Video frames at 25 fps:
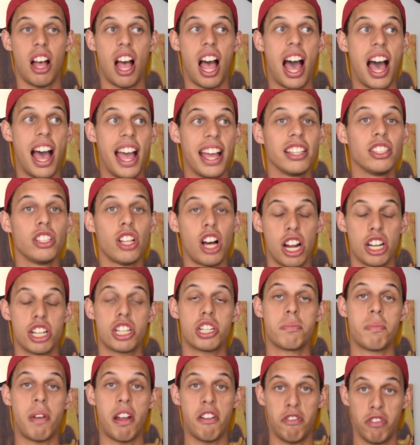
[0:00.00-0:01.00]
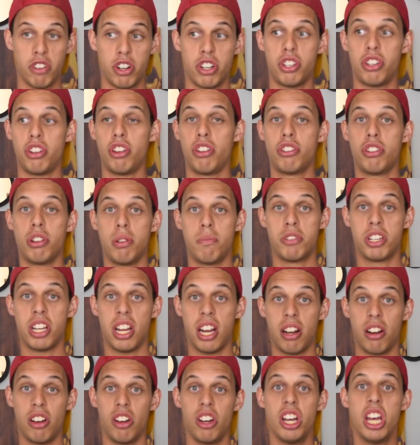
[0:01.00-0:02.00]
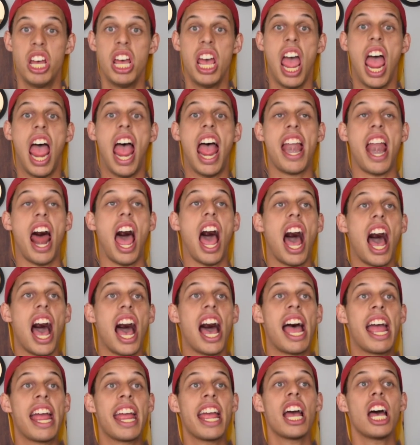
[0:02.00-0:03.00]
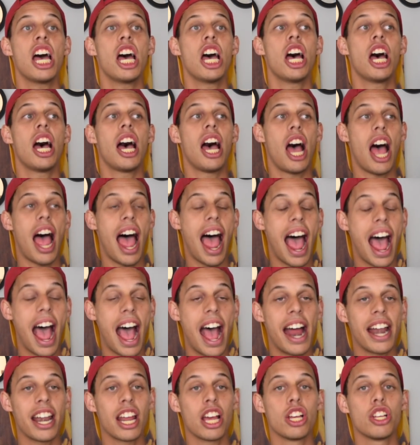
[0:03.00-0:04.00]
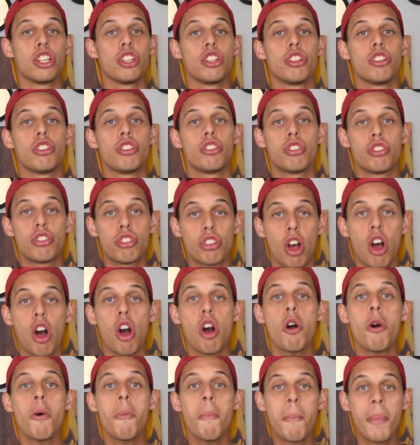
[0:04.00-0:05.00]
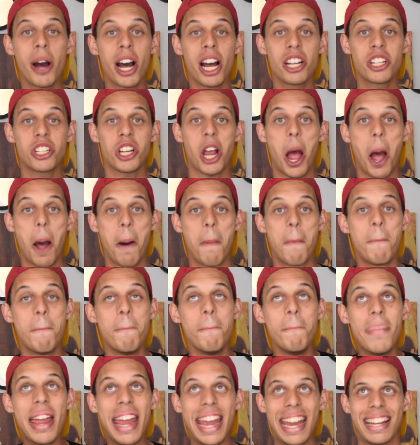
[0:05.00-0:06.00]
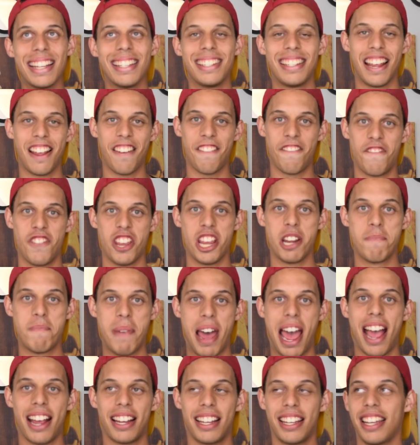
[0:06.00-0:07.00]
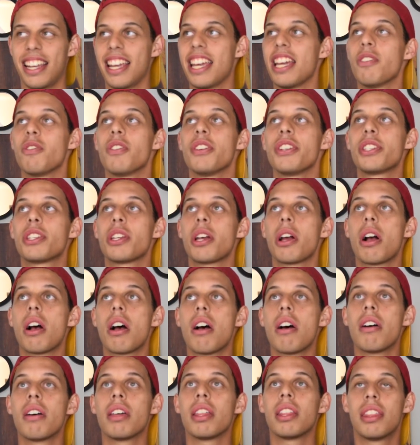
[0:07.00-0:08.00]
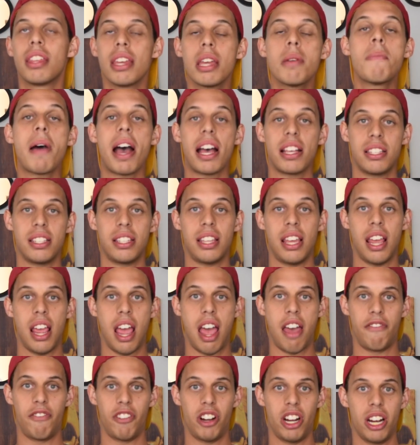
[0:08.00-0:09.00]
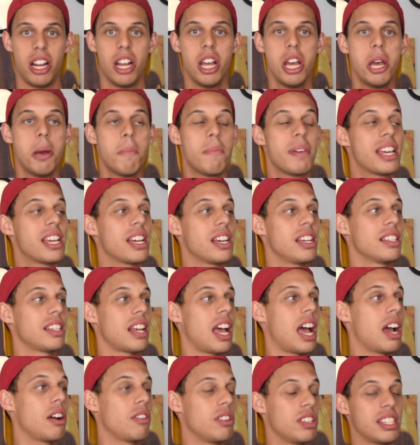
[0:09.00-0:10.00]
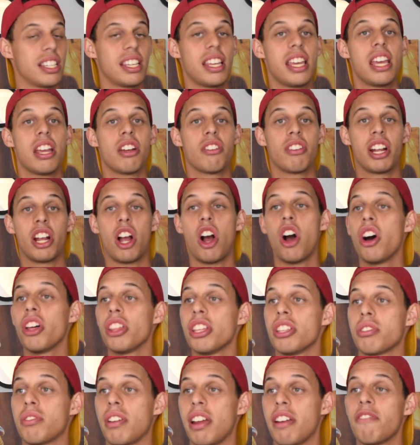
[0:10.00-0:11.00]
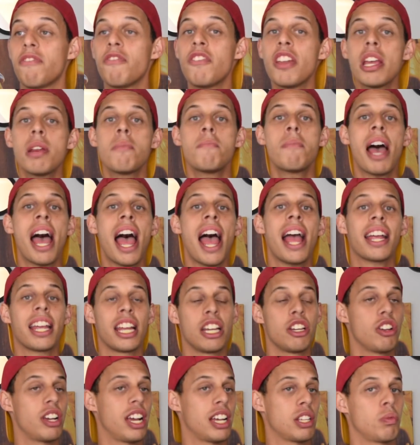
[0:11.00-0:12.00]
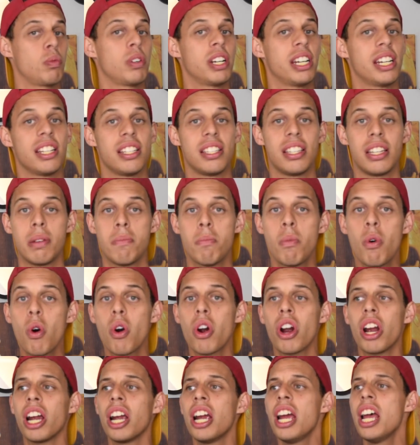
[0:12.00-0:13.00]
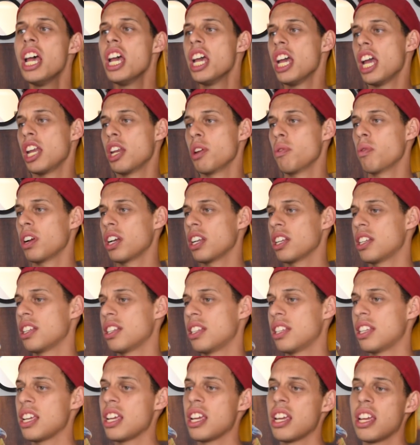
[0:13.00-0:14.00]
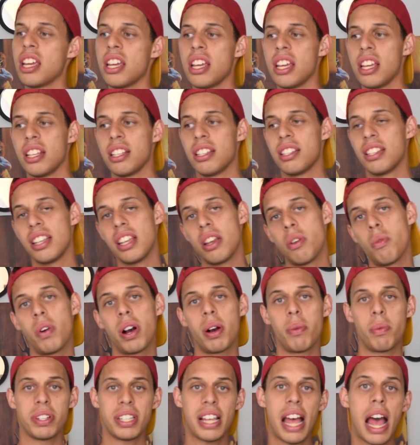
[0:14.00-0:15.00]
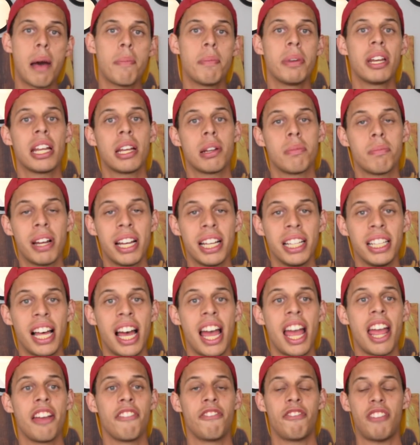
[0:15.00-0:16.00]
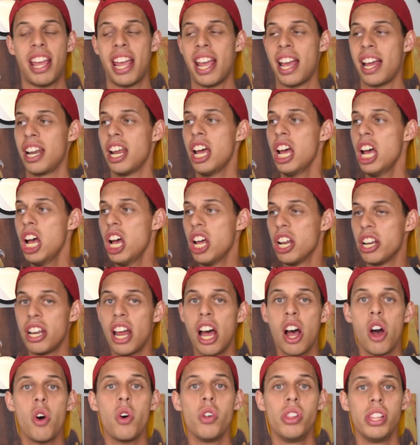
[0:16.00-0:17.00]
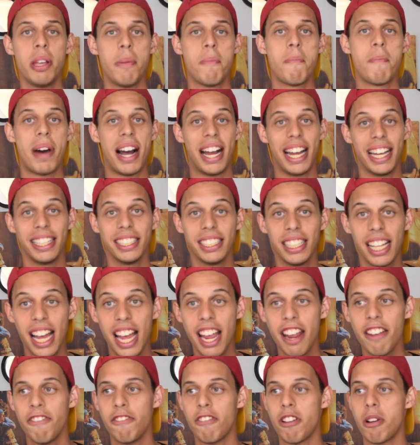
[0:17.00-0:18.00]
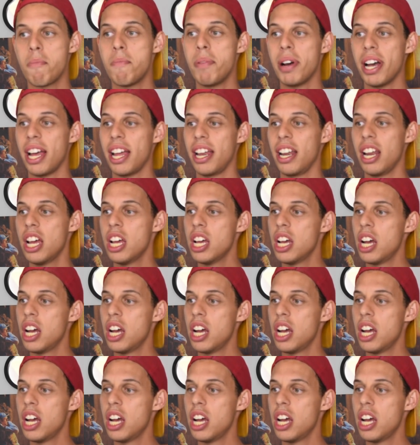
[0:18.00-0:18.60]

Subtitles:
I launched my first YouTube channel, and I had so much amazing feedback. It was the best thing ever, because I was hearing all this great feedback, and you guys wanted to see more, and you wanted to see what was happening in my life, and not only my life, but